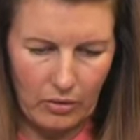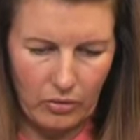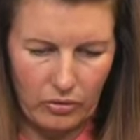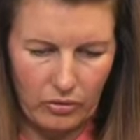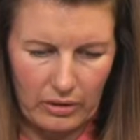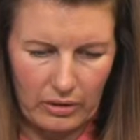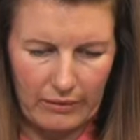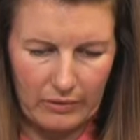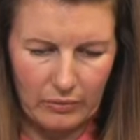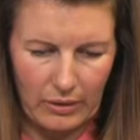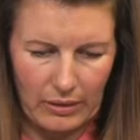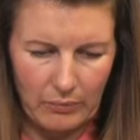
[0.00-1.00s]
just got
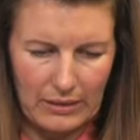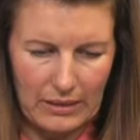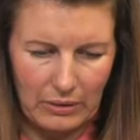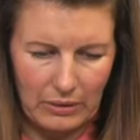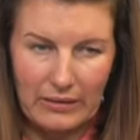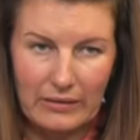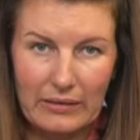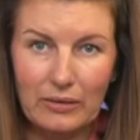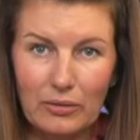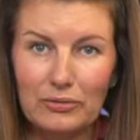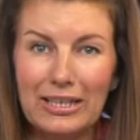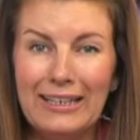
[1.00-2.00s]
carried away with how nice it
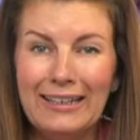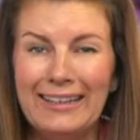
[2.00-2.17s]
looked.